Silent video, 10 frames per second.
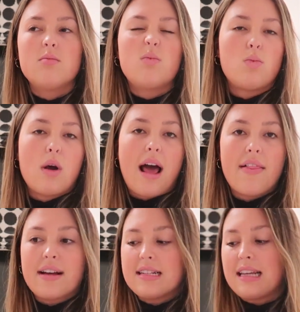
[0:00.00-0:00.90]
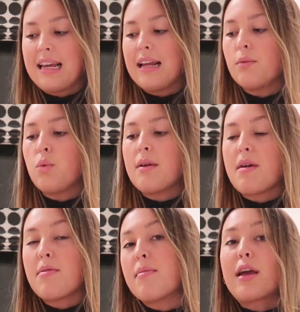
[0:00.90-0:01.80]
what I like to eat, would it
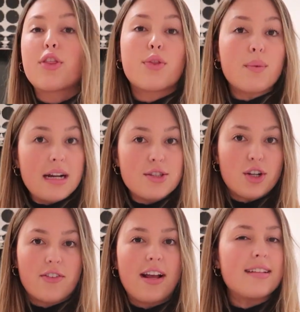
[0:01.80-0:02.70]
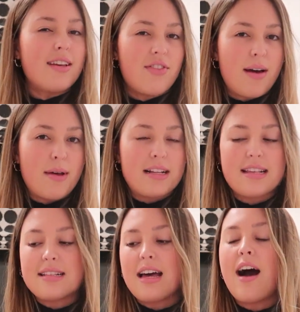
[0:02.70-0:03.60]
maybe make 3 servings, if that makes sense?